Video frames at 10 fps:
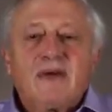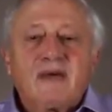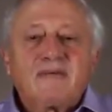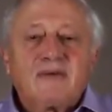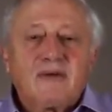
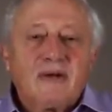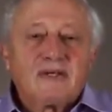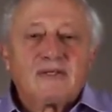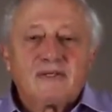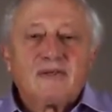Arab
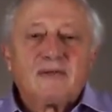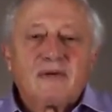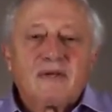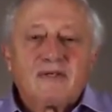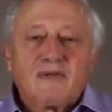federation, so the
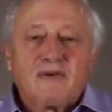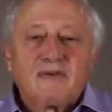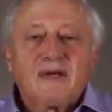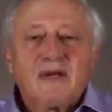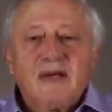British thought,